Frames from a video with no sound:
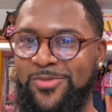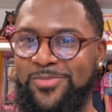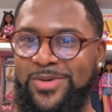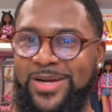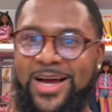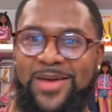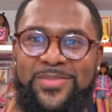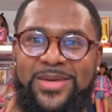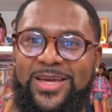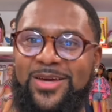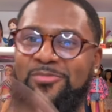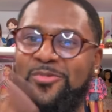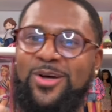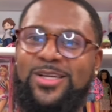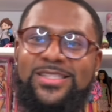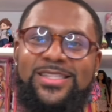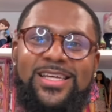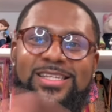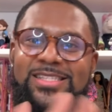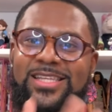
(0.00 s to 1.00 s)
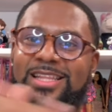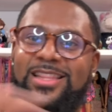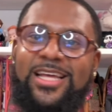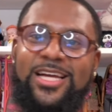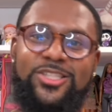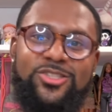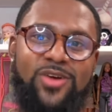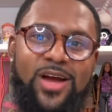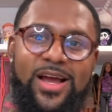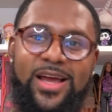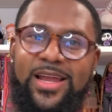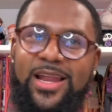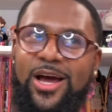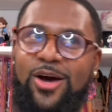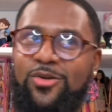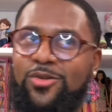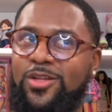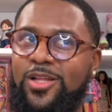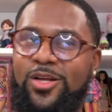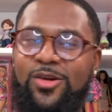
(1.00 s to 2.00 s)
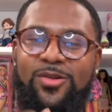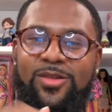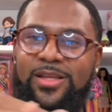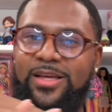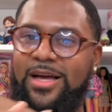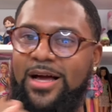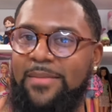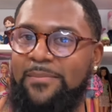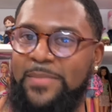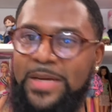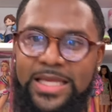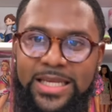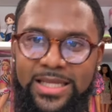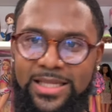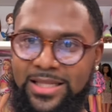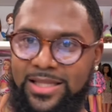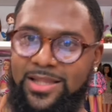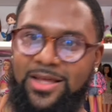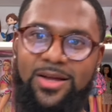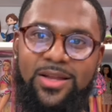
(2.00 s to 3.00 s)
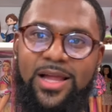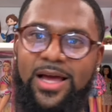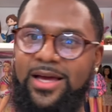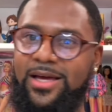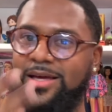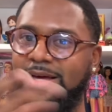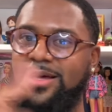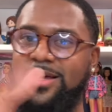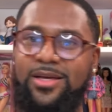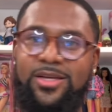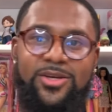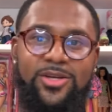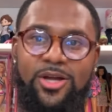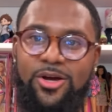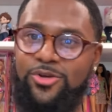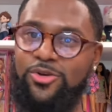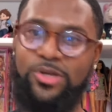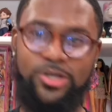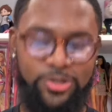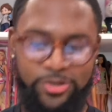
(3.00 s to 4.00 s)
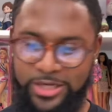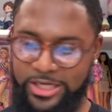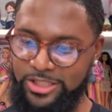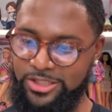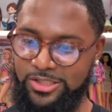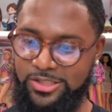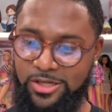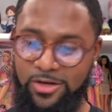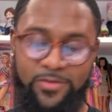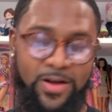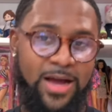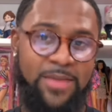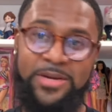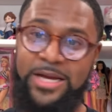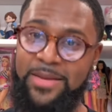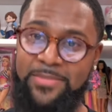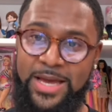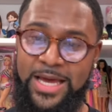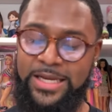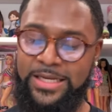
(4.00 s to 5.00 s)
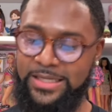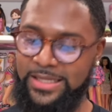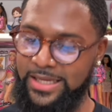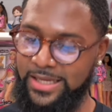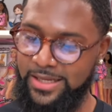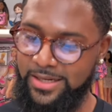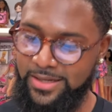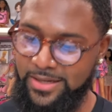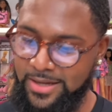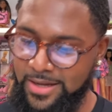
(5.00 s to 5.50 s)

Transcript: But I mean, once they sent that tracking out literally immediately, they're like, you know, you can do that yourself. I'm not mad at that.